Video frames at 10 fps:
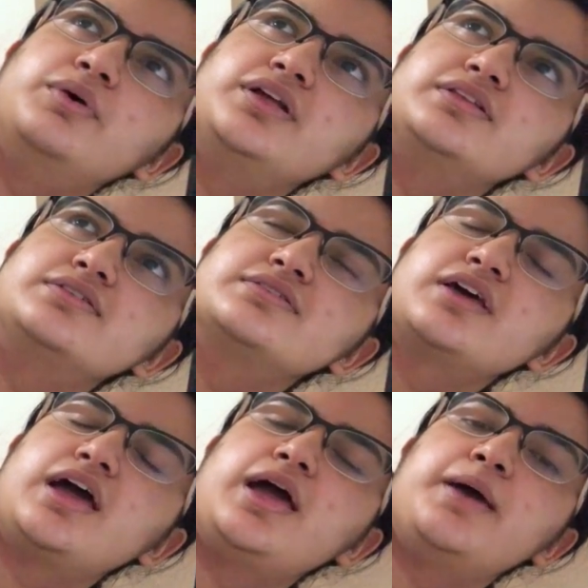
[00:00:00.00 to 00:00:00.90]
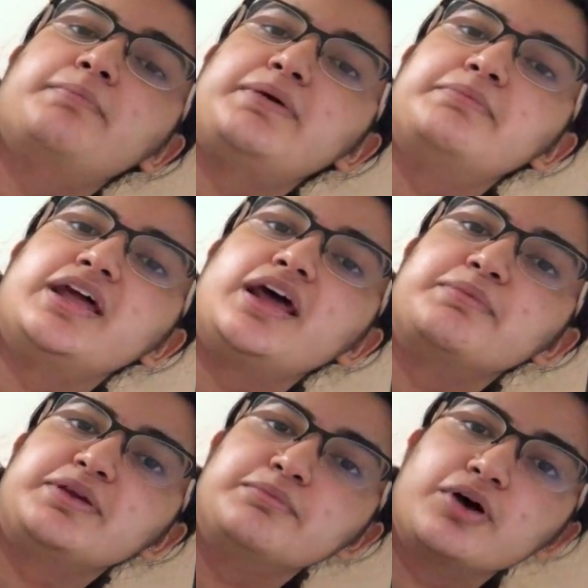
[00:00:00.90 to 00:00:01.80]
ones. By MUN, I
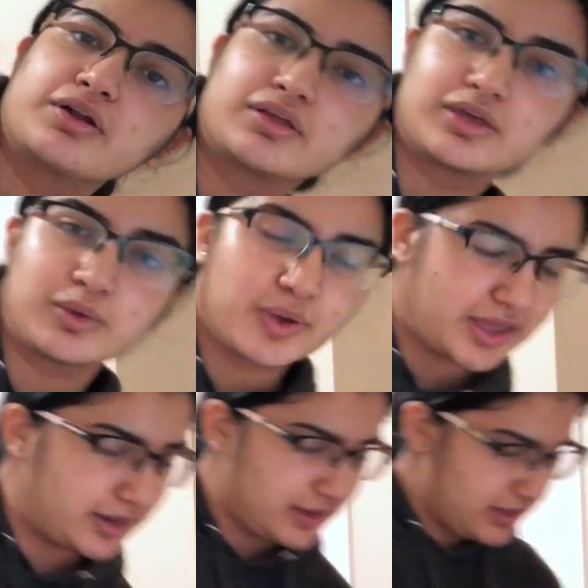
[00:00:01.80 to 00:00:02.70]
mean Model UN.